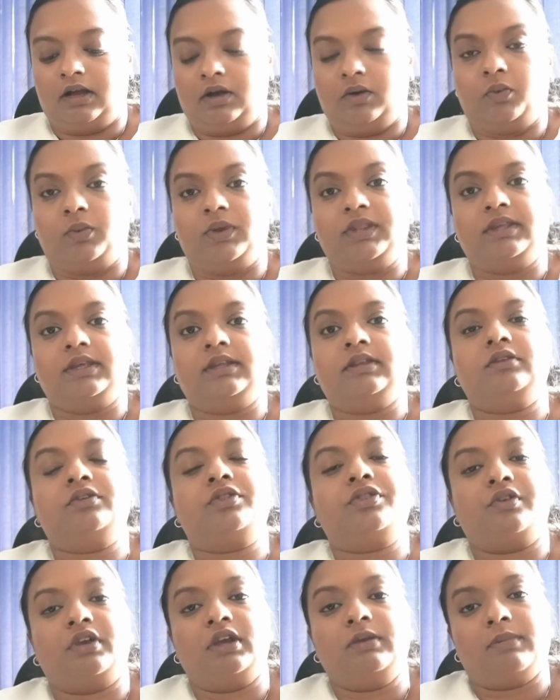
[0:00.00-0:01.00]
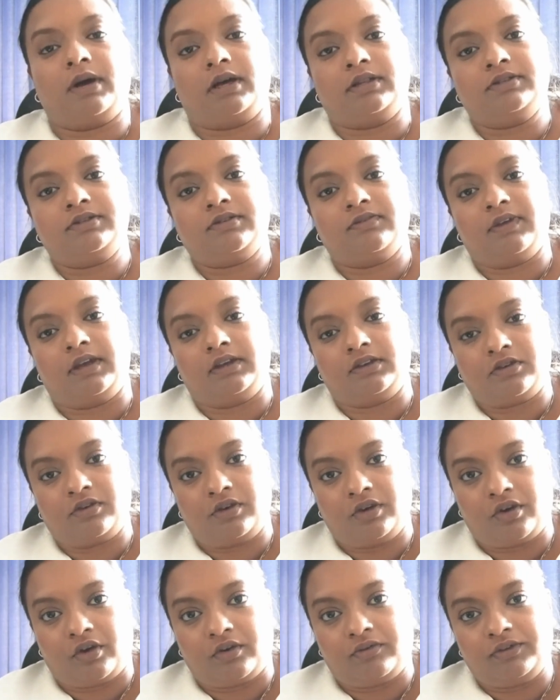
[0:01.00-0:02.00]
within 3 months of
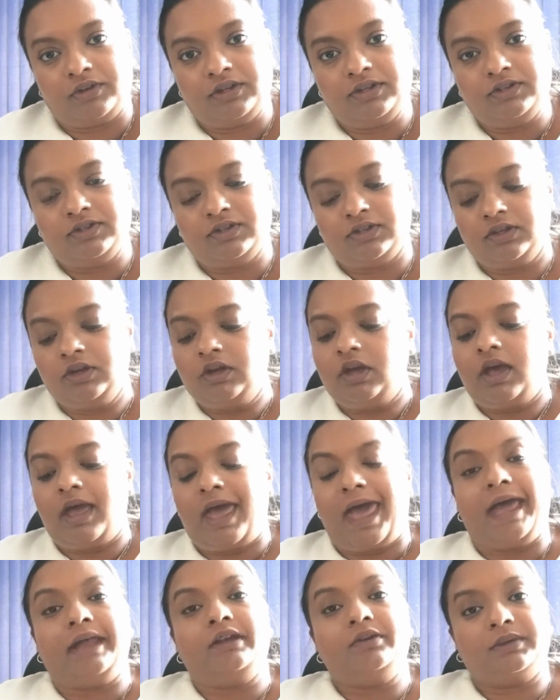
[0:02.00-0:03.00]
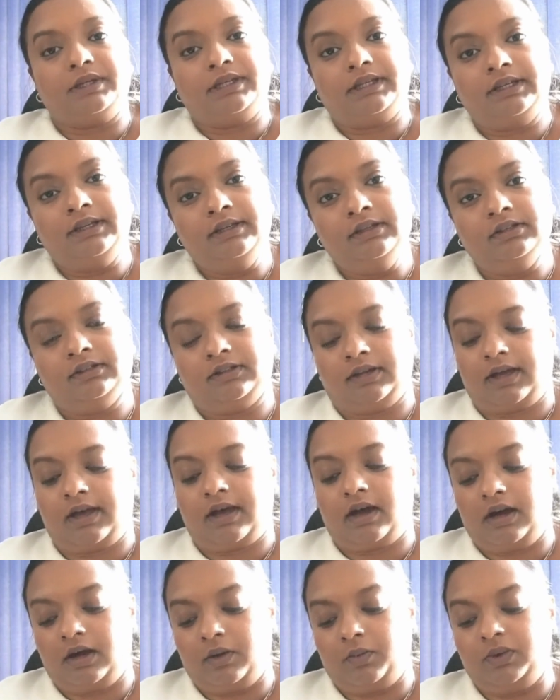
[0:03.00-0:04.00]
entering office, annually,
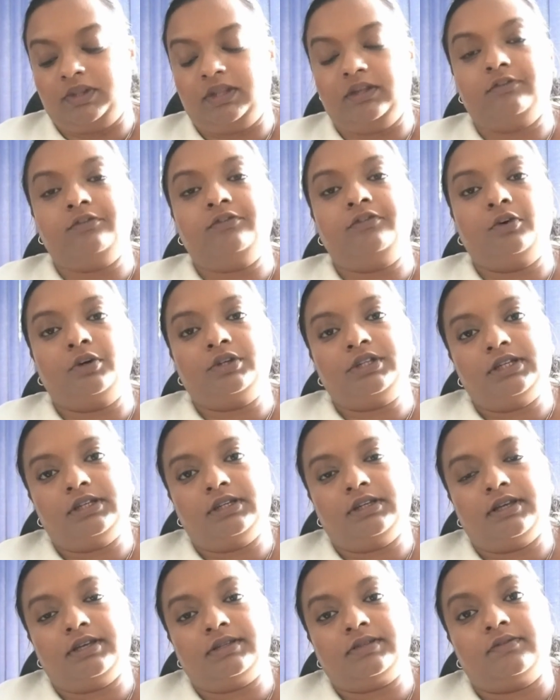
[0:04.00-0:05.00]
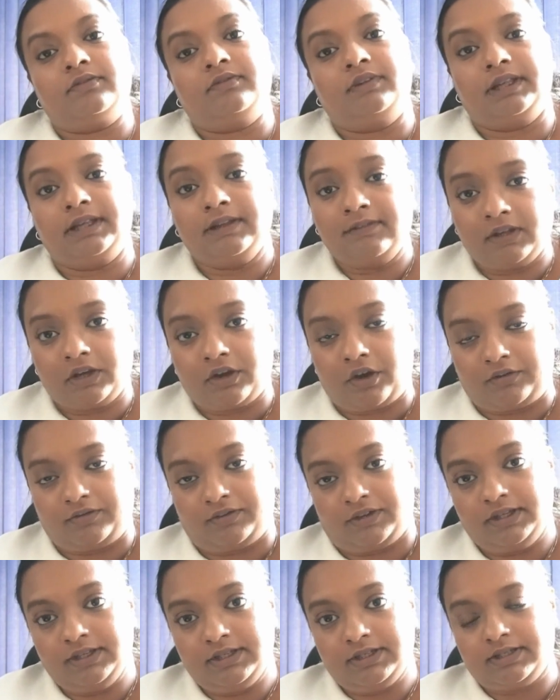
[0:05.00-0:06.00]
within 14 days of leaving
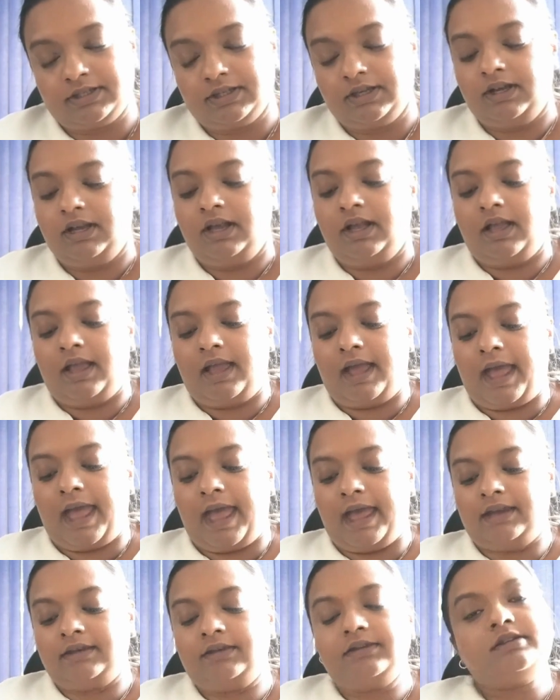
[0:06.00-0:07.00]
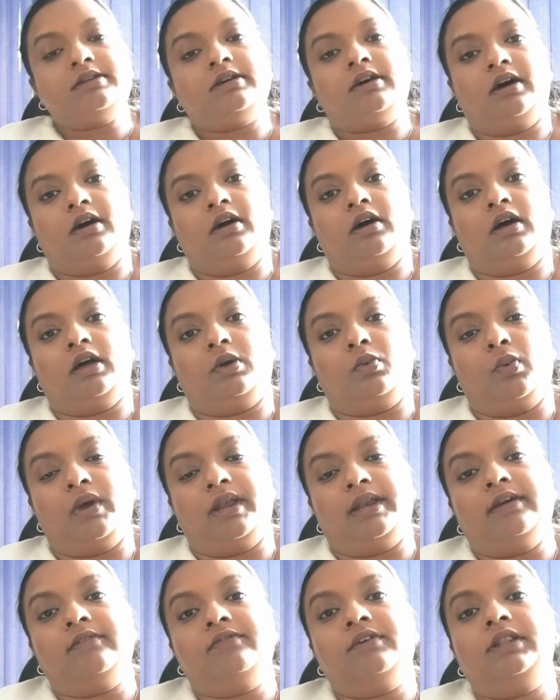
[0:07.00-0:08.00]
office, and
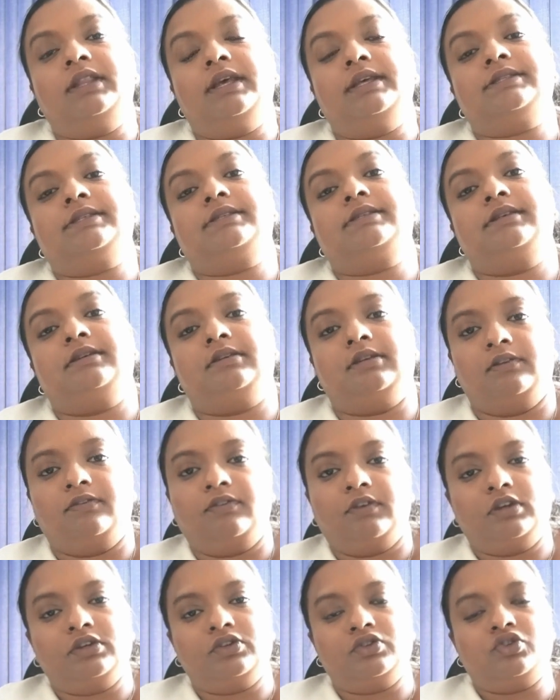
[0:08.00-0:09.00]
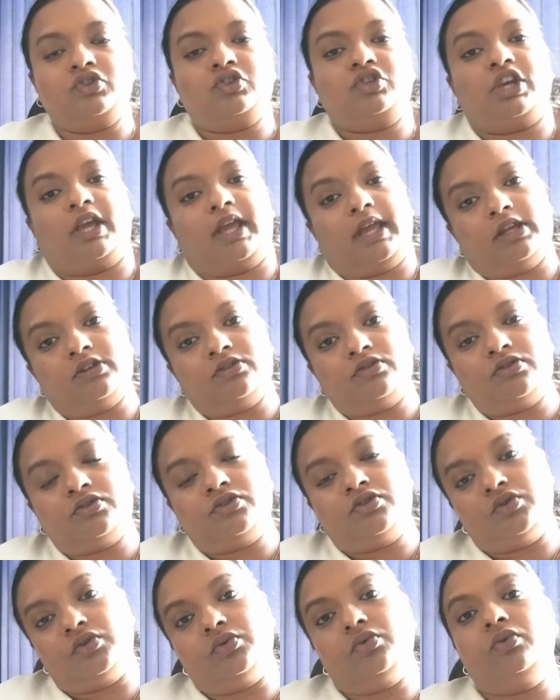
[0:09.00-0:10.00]
whenever there's a significant
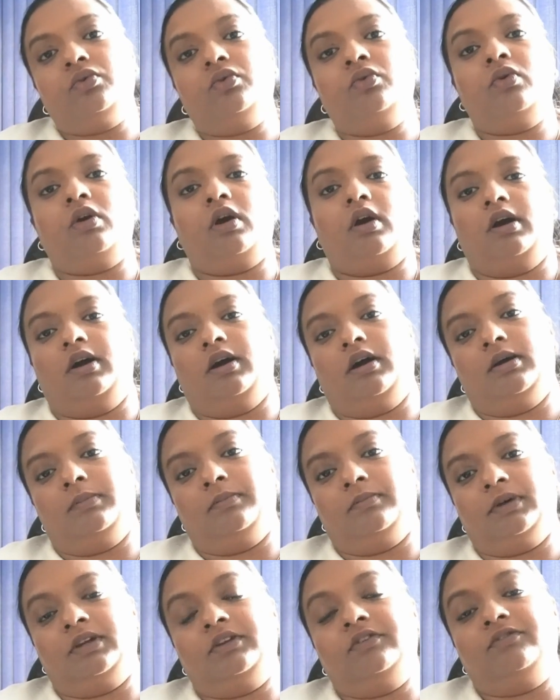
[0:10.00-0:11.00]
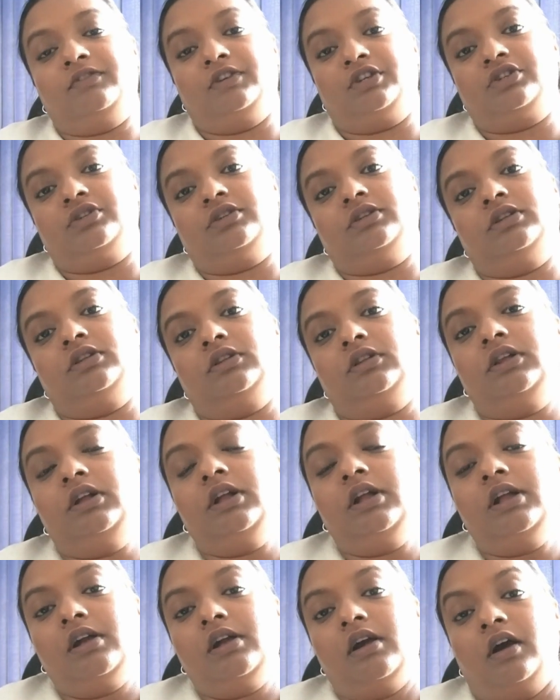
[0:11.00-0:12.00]
change to an official
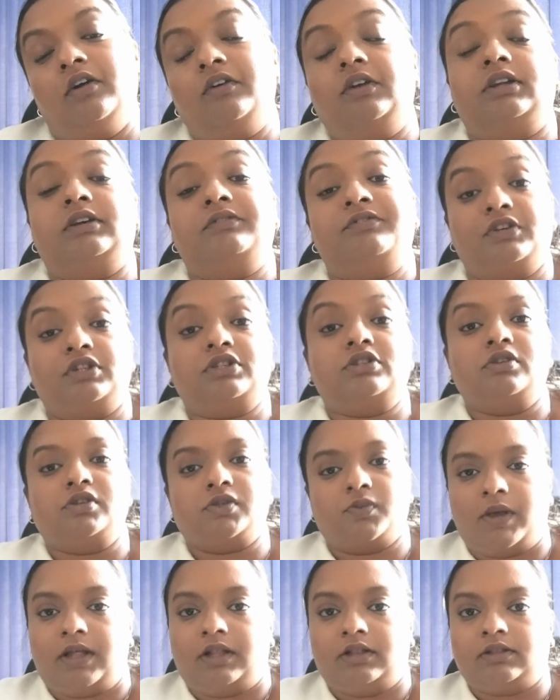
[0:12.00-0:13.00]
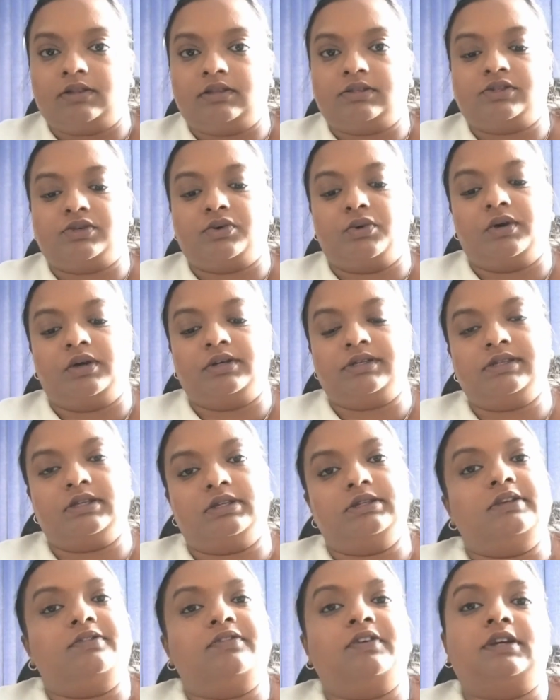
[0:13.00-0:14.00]
an official's wealth. So a
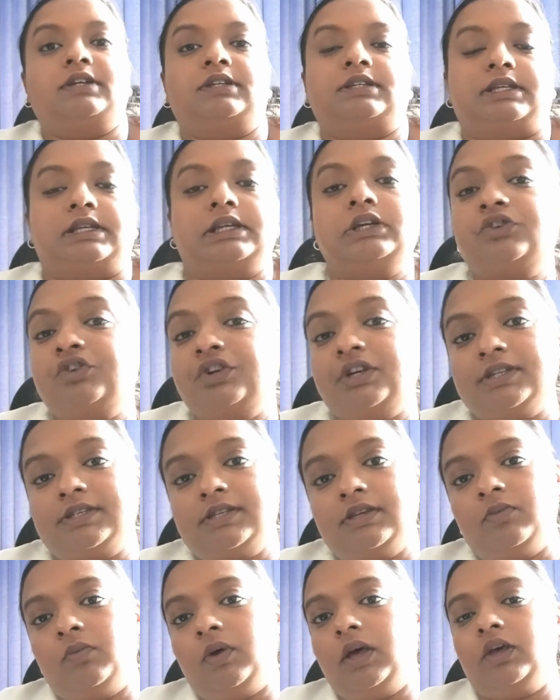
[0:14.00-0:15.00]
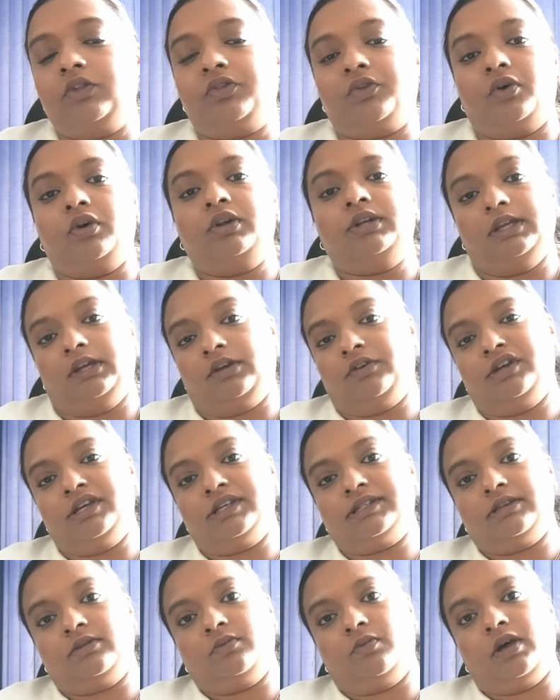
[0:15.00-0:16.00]
significant increase in wealth or
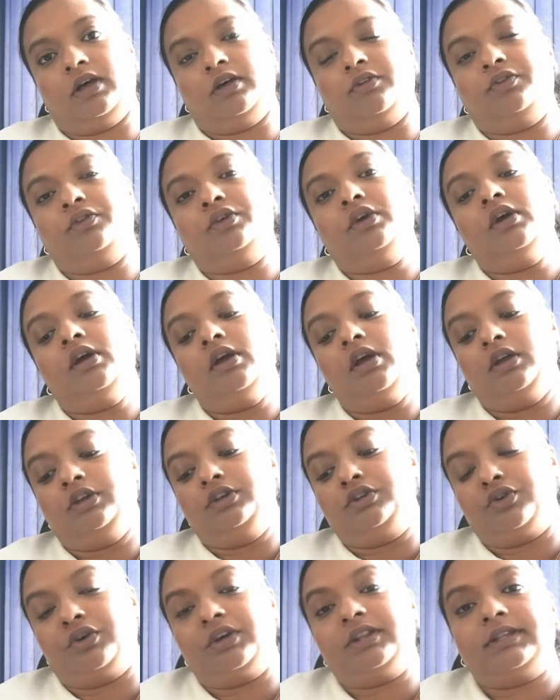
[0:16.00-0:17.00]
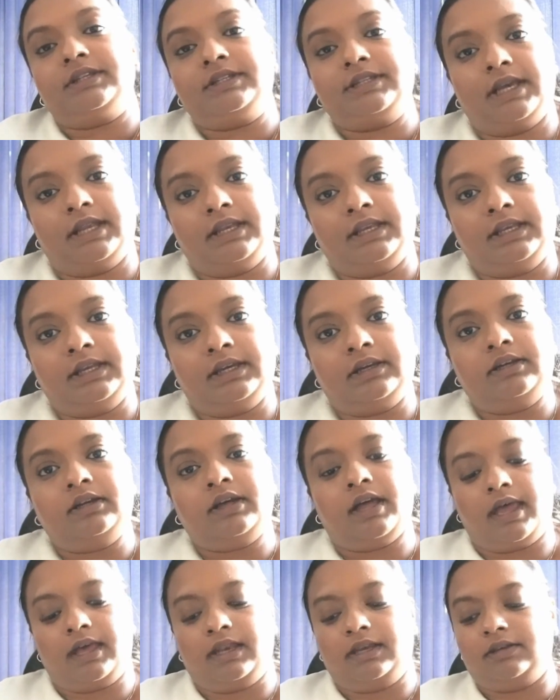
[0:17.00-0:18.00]
decrease in wealth during the
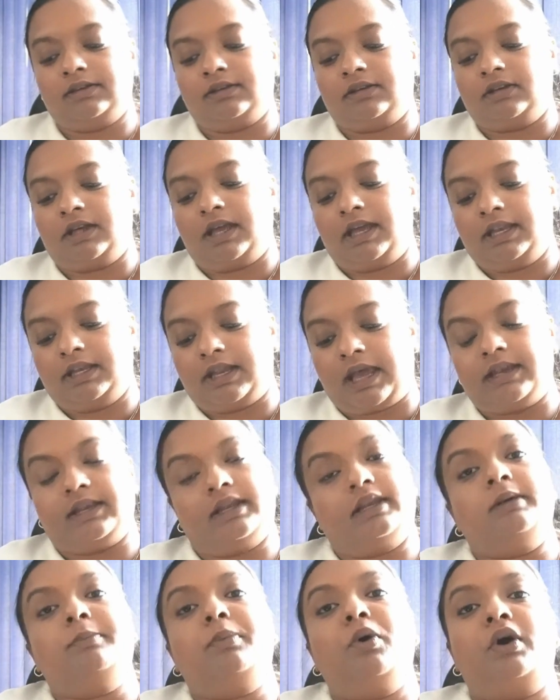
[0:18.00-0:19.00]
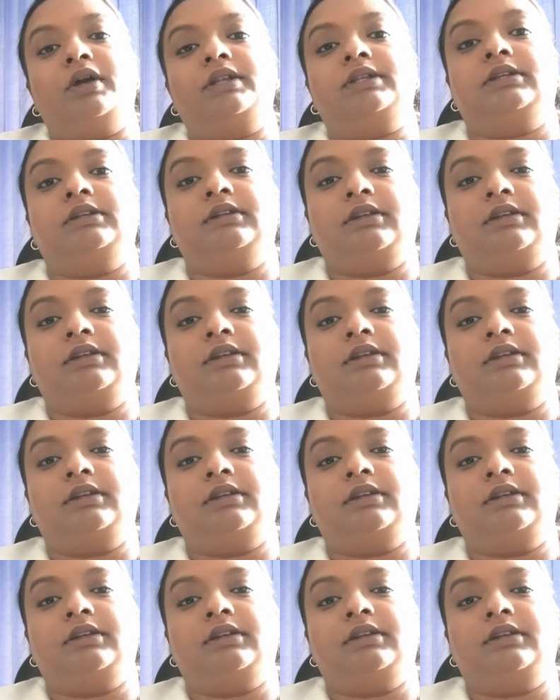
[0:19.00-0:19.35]
tenure, and at any point in